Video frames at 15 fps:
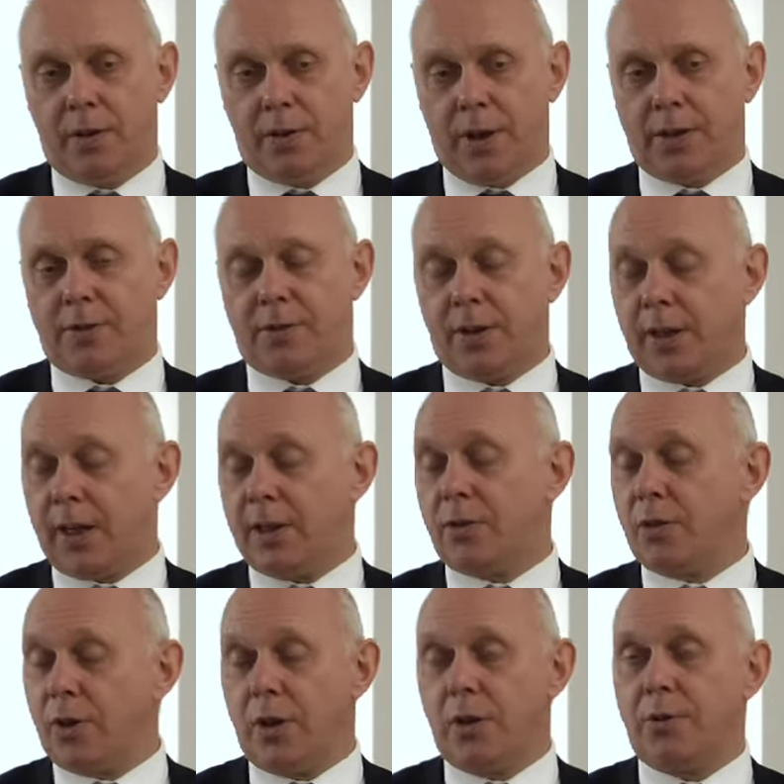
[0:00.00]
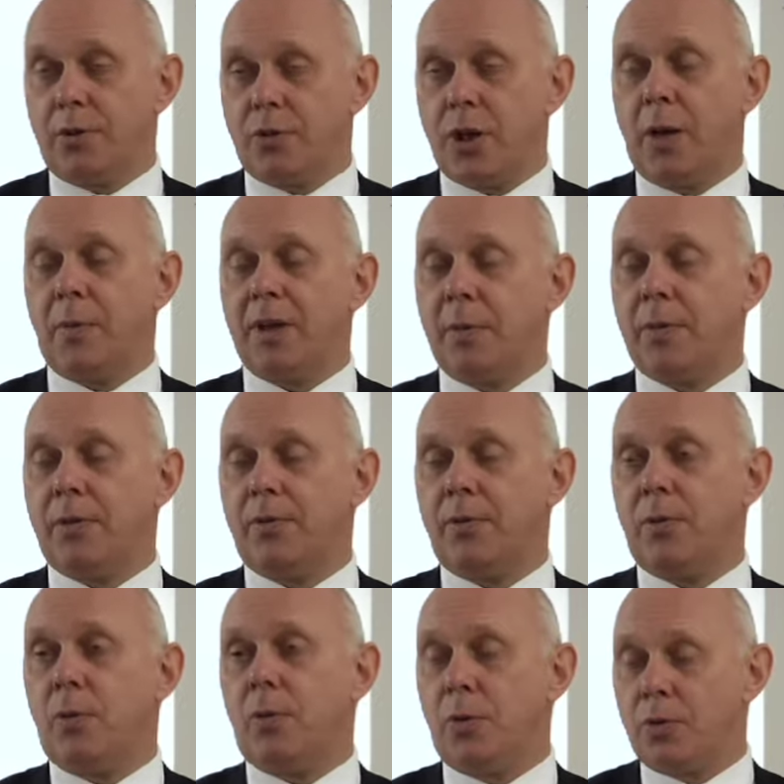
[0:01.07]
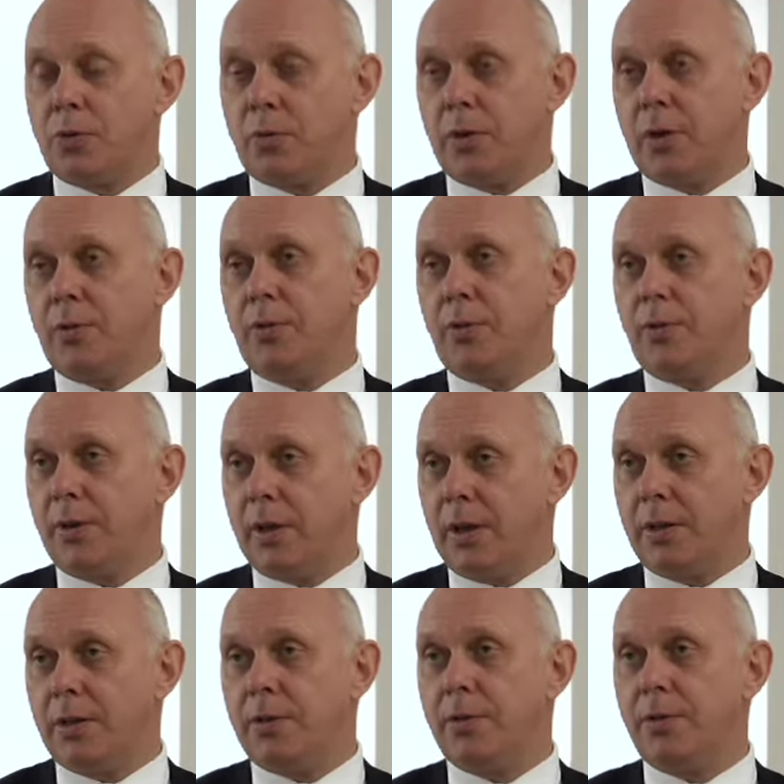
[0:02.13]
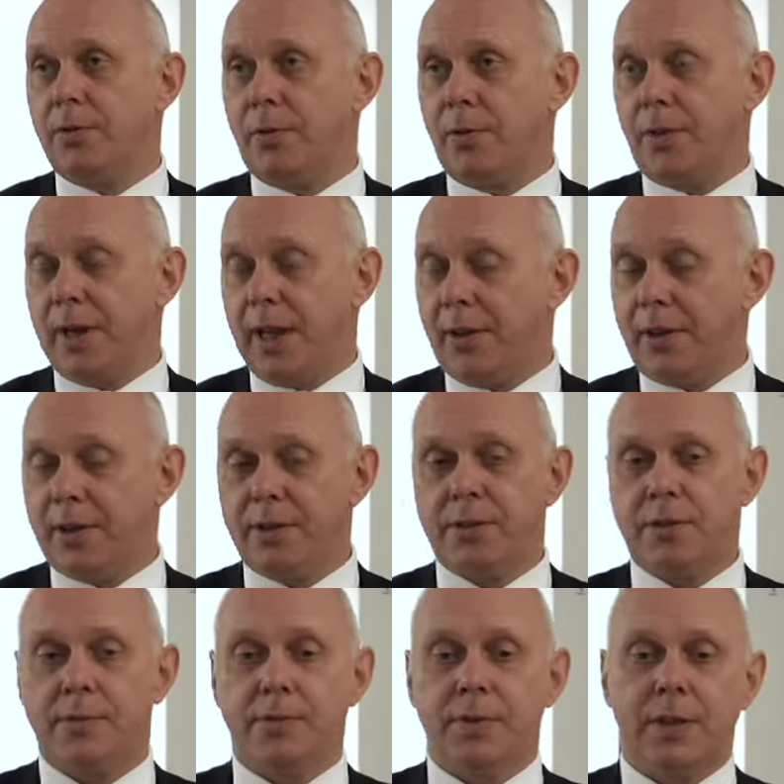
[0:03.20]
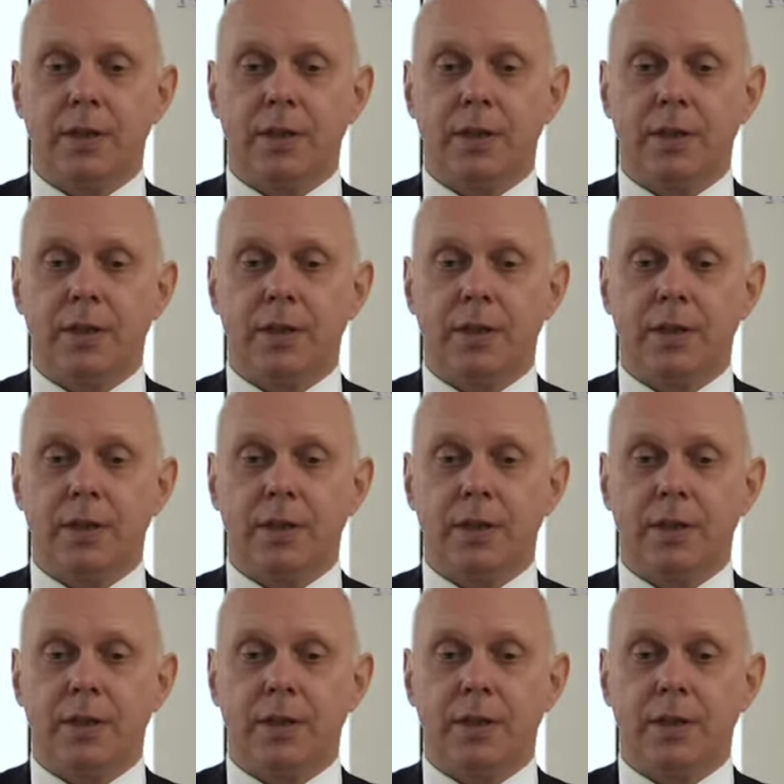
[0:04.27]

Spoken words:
That is the case not only for Germany, but for Austria, for Finland, for the Netherlands.